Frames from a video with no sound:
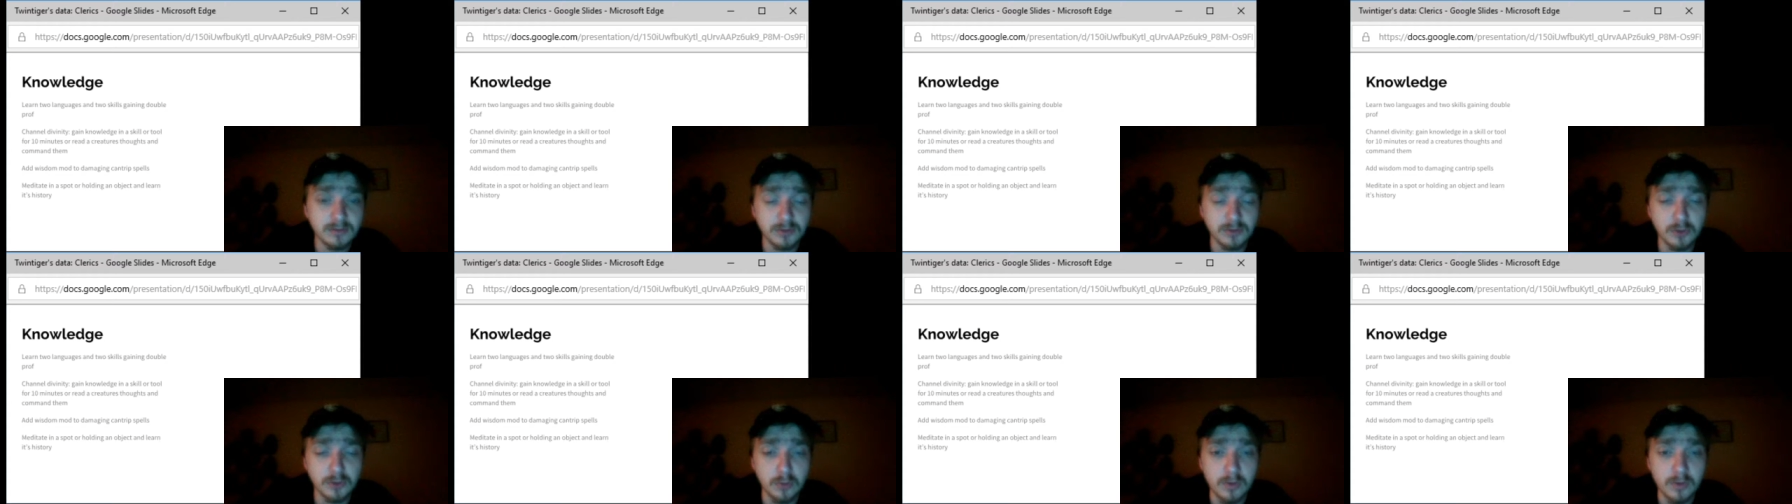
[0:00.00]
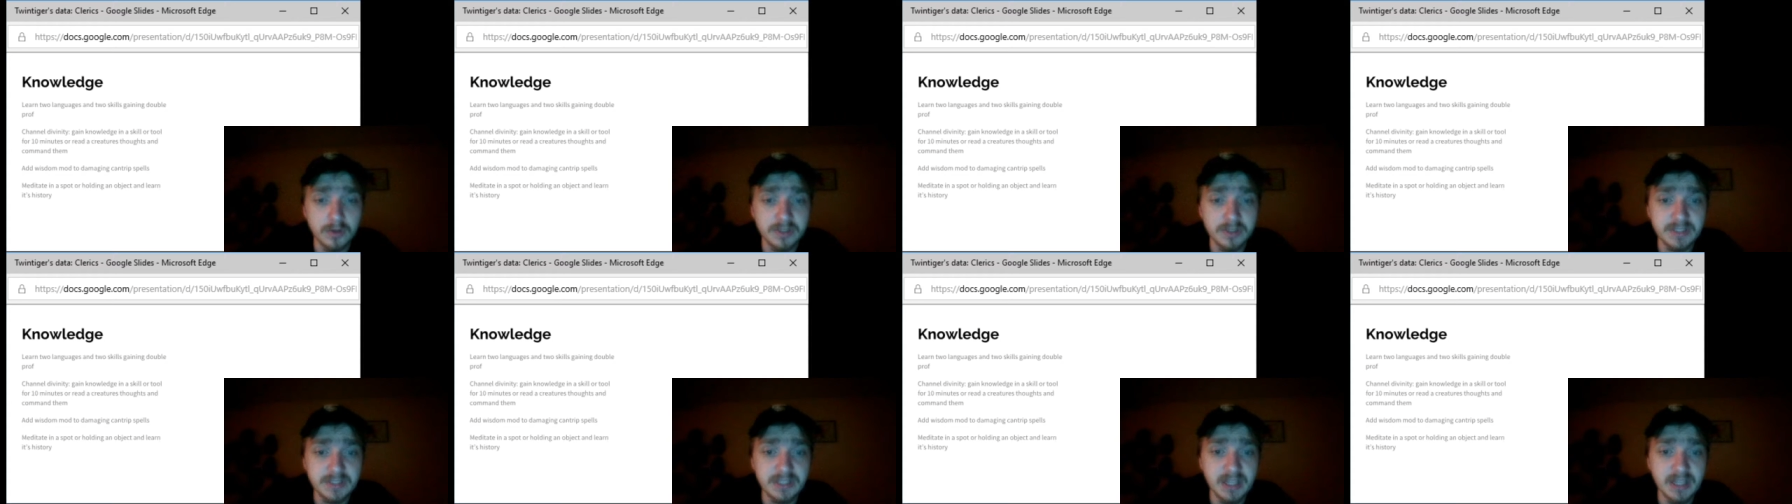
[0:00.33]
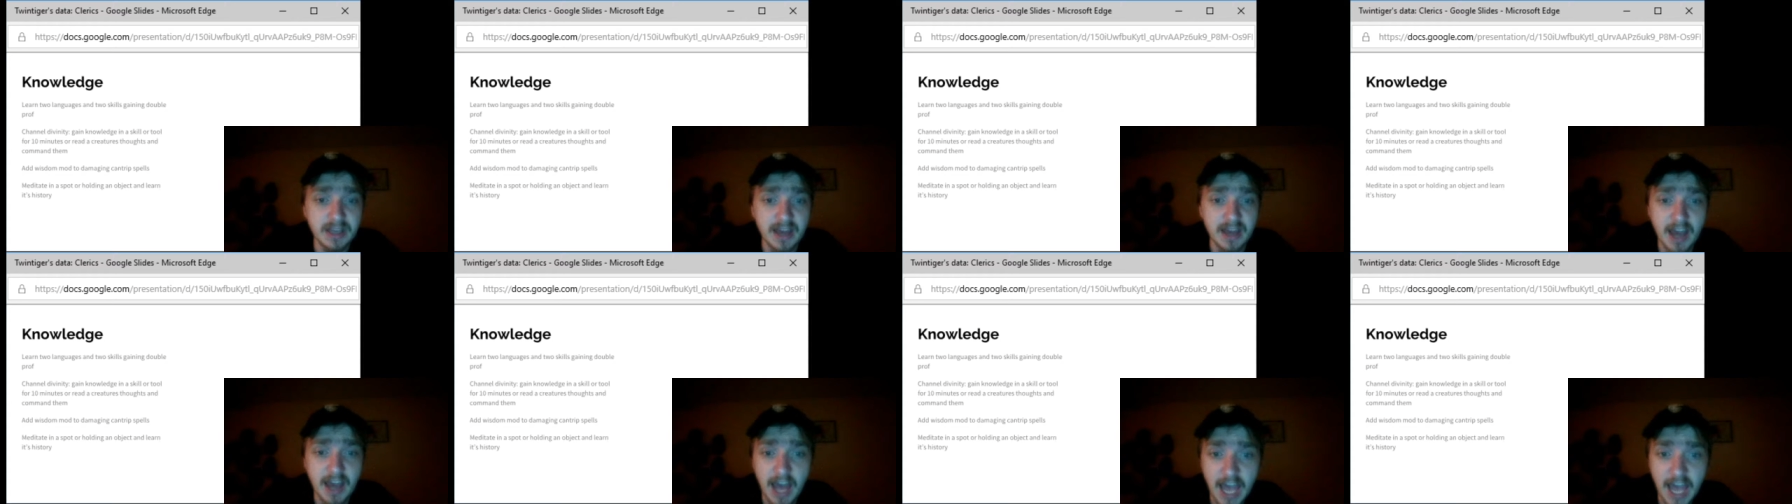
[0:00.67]
towards
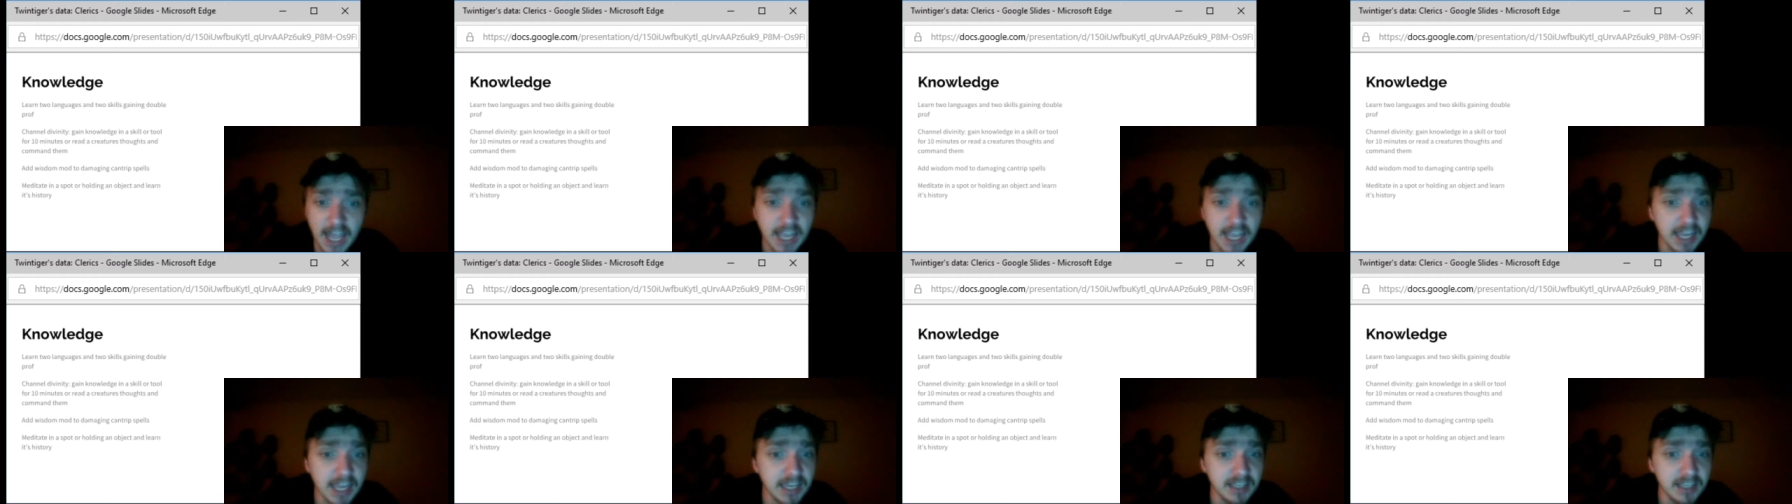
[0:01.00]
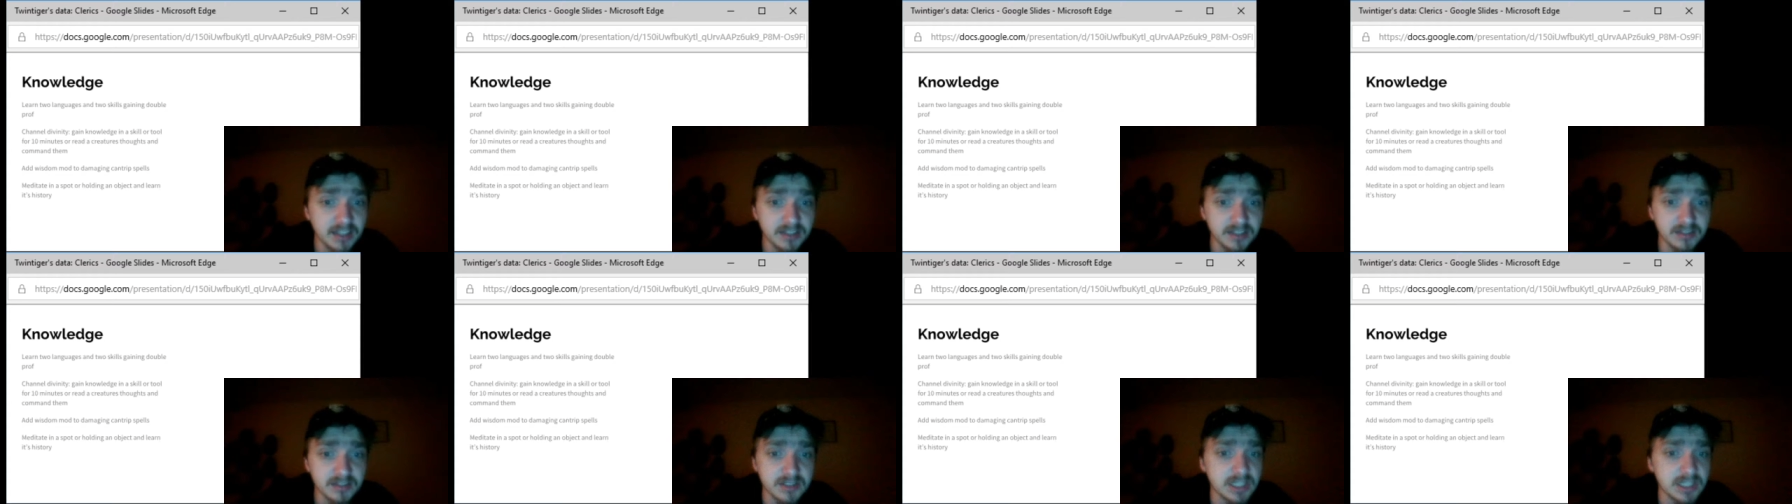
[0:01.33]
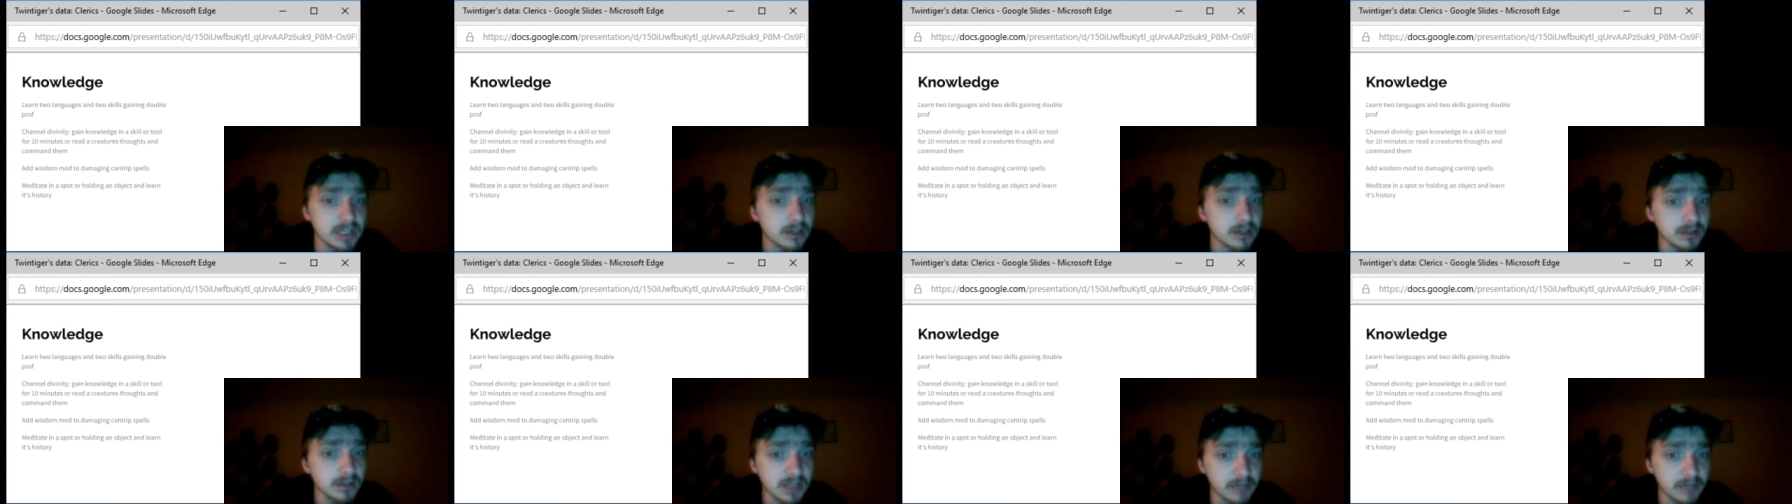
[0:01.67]
the high
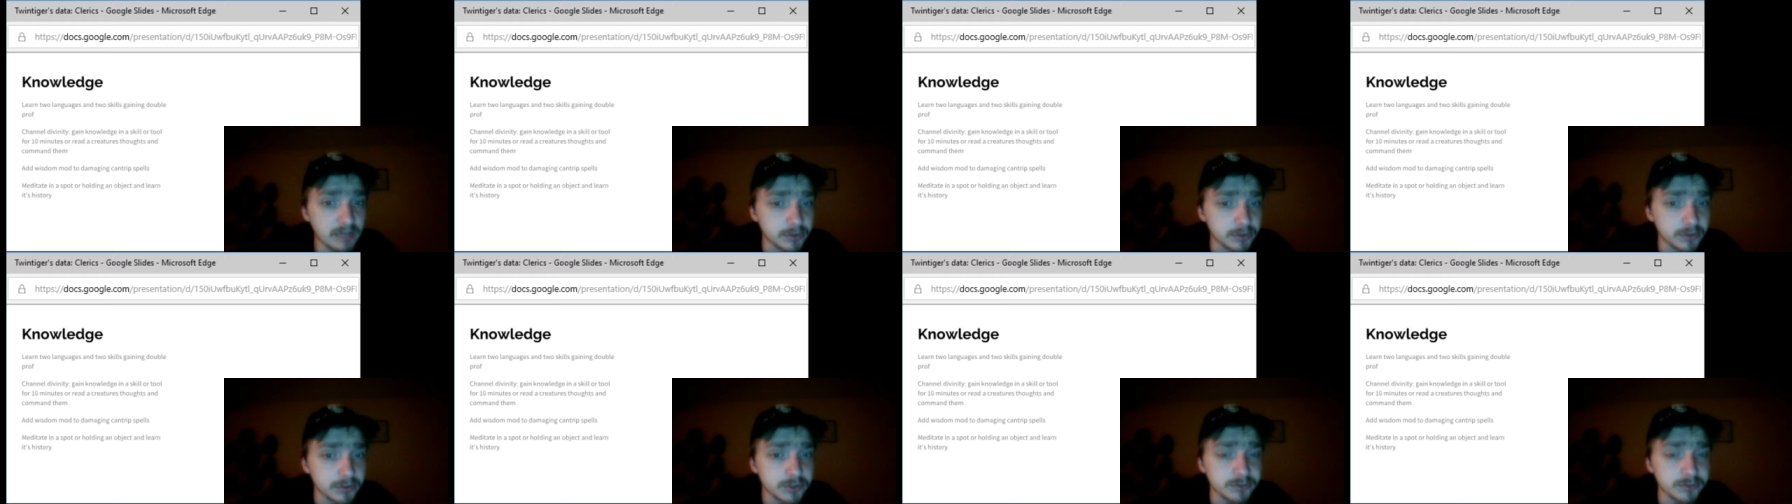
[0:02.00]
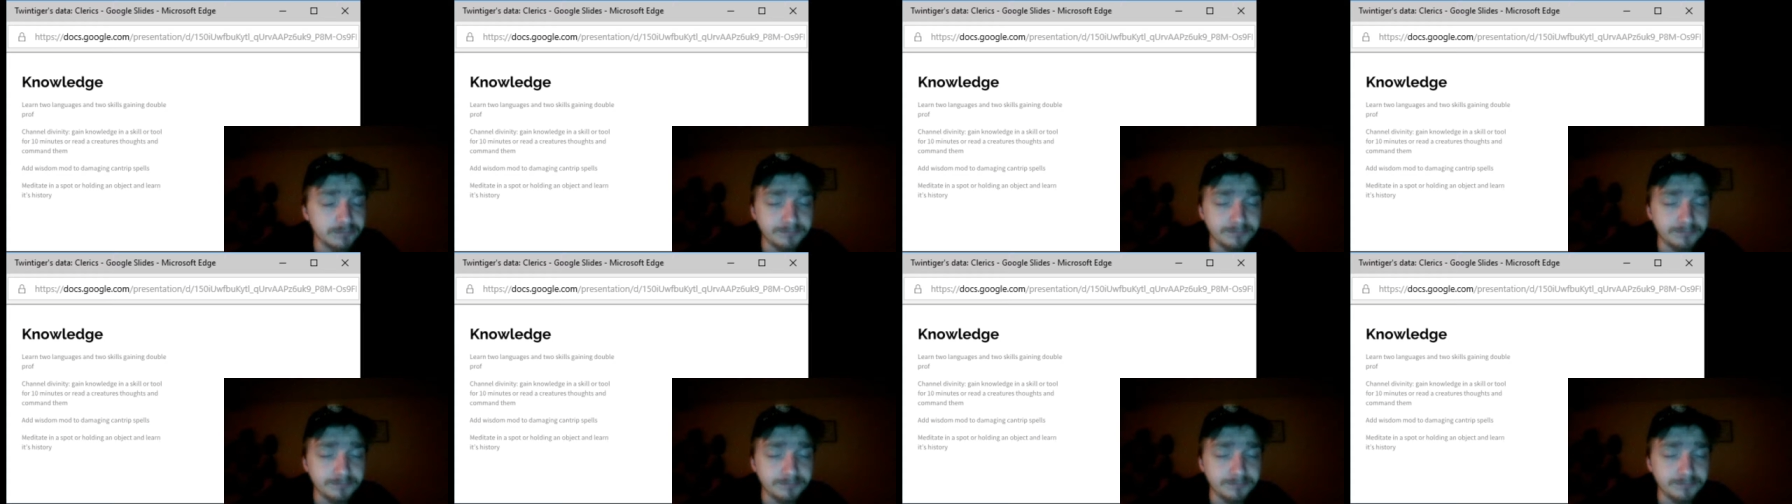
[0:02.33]
tier levels,